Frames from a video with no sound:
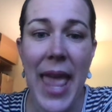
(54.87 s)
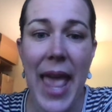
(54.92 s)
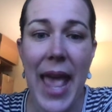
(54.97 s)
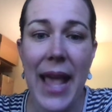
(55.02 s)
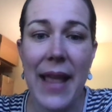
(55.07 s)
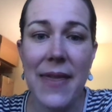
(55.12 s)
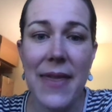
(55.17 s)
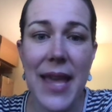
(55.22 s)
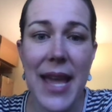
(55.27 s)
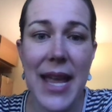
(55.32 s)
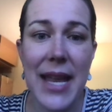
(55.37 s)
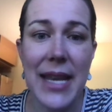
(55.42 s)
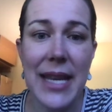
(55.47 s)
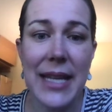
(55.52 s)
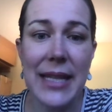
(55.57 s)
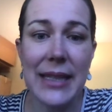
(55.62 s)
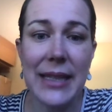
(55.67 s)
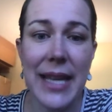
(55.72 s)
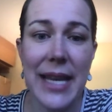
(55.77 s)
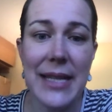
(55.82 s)
And then
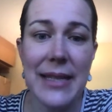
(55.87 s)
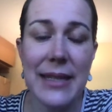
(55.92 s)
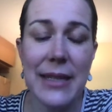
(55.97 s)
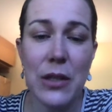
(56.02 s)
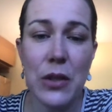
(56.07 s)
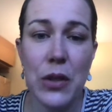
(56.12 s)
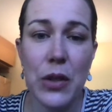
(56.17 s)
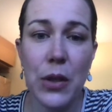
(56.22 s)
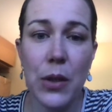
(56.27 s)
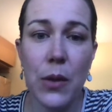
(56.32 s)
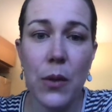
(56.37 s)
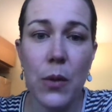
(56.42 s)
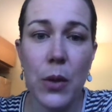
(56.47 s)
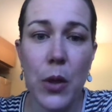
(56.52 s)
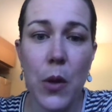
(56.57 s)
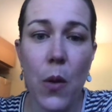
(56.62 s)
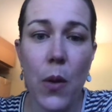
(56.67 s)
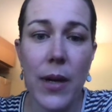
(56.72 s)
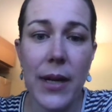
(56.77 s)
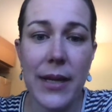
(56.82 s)
in lesson 2,
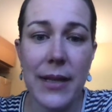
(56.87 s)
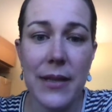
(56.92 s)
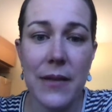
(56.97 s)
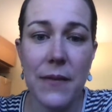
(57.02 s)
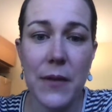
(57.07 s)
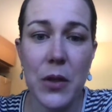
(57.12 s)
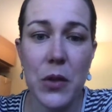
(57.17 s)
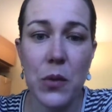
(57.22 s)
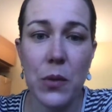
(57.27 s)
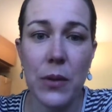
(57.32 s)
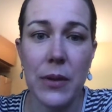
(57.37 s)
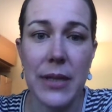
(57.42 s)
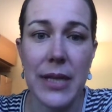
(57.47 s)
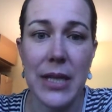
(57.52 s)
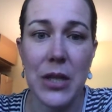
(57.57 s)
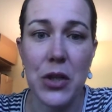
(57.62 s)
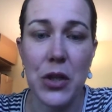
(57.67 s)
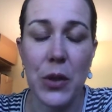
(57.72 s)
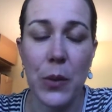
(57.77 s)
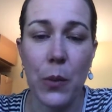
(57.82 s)
your individual
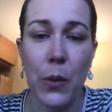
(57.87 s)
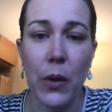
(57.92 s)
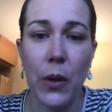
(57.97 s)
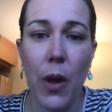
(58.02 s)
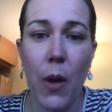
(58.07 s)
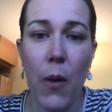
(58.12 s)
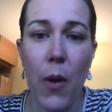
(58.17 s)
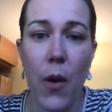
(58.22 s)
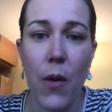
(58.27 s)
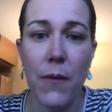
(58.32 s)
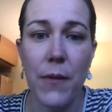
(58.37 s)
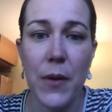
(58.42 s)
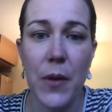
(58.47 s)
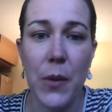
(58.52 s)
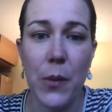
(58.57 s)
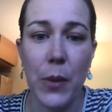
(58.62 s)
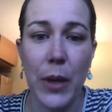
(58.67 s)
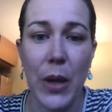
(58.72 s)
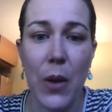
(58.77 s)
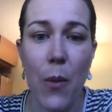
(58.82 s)
teacher will go over
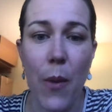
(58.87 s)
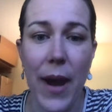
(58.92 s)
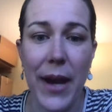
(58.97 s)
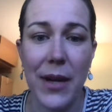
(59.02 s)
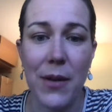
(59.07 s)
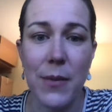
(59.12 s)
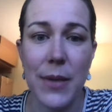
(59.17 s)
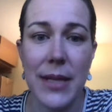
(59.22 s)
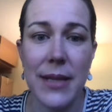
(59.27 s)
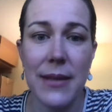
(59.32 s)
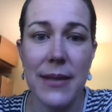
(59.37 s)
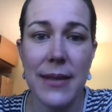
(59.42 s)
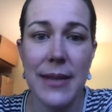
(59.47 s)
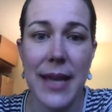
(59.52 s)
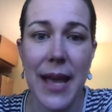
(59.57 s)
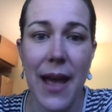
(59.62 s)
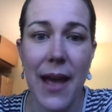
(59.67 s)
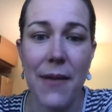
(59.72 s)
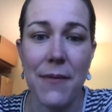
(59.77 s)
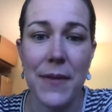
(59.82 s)
the requirements
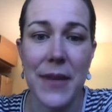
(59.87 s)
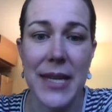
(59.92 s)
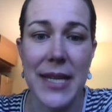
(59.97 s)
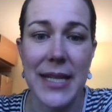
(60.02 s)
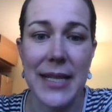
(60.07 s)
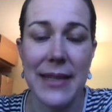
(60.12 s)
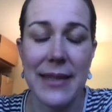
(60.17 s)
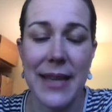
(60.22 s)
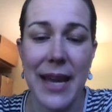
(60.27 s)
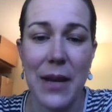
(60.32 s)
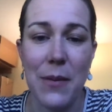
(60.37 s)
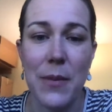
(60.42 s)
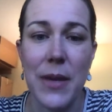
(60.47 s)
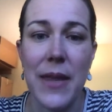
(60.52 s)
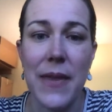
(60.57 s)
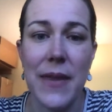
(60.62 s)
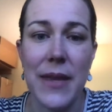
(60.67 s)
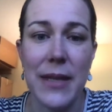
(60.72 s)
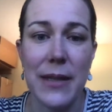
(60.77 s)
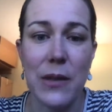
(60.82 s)
of the
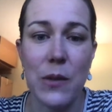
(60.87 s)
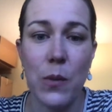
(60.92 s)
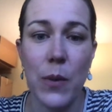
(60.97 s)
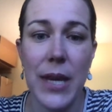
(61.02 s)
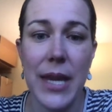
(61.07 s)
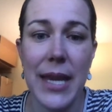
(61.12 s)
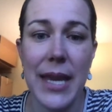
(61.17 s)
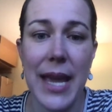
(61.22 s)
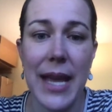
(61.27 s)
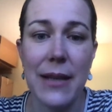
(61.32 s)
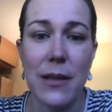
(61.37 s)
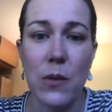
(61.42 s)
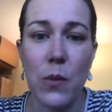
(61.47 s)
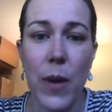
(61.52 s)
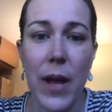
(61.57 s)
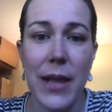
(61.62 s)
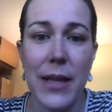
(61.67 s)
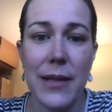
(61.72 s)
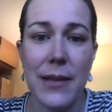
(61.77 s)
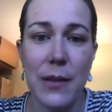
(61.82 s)
assignment this week, as
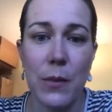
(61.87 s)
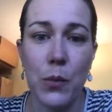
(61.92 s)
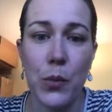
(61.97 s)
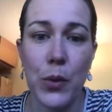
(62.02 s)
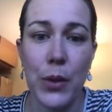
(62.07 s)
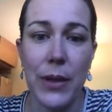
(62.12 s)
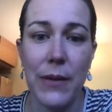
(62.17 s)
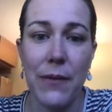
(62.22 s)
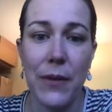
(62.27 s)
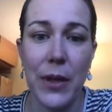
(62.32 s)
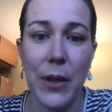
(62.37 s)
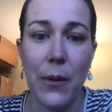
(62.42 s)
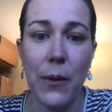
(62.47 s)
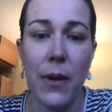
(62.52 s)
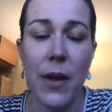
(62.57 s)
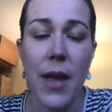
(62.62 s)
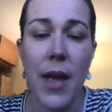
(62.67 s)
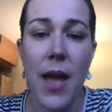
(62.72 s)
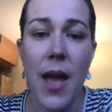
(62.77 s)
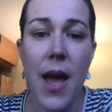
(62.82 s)
well as a preview
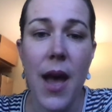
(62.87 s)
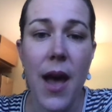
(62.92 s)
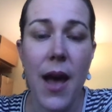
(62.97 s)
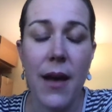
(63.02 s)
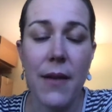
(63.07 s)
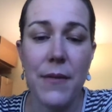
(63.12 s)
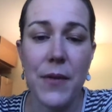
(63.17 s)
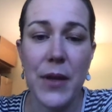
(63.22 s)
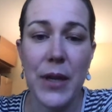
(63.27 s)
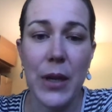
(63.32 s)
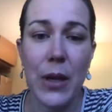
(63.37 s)
of the